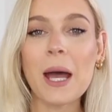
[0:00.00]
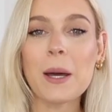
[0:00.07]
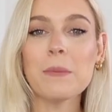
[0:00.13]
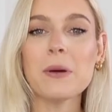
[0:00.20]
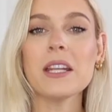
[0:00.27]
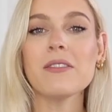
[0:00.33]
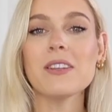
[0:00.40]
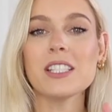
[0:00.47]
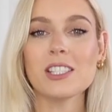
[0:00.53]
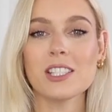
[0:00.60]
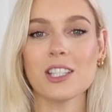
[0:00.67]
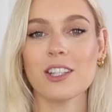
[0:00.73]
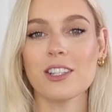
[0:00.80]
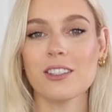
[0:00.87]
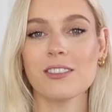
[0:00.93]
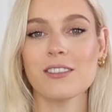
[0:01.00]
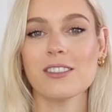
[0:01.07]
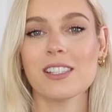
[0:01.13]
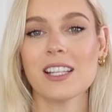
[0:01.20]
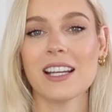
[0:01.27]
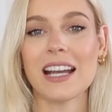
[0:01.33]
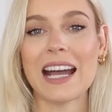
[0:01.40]
a bit of a
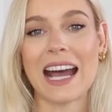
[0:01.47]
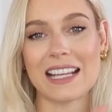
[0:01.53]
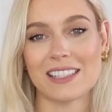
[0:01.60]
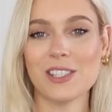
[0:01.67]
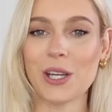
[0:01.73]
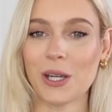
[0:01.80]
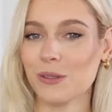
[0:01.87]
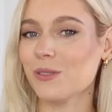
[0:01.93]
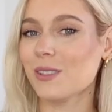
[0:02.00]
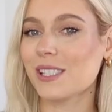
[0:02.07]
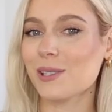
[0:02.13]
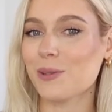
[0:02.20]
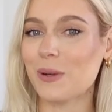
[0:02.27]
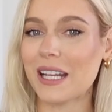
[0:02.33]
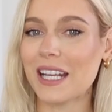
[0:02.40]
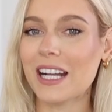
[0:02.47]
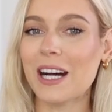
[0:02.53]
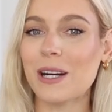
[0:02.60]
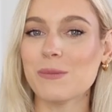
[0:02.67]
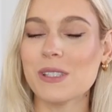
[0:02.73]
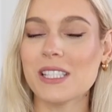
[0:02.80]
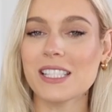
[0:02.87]
do's and don'ts when it
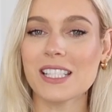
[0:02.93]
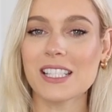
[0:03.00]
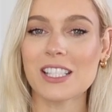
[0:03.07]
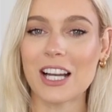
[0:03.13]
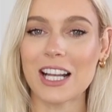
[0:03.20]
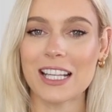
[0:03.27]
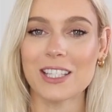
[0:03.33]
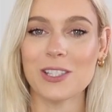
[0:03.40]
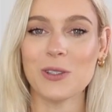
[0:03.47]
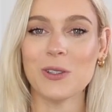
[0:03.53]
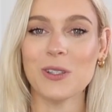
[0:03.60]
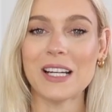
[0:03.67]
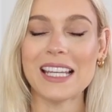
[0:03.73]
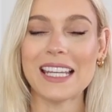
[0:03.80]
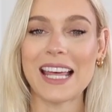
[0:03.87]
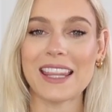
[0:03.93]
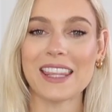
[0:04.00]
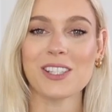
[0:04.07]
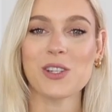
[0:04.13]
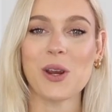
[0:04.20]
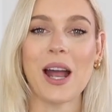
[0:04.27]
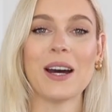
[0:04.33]
comes to styling your
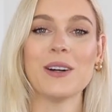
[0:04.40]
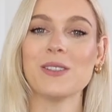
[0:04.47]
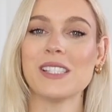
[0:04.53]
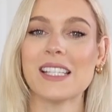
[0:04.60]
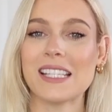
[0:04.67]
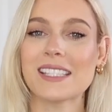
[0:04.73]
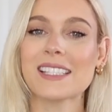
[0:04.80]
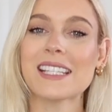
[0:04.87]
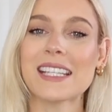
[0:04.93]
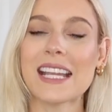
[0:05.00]
leather trousers.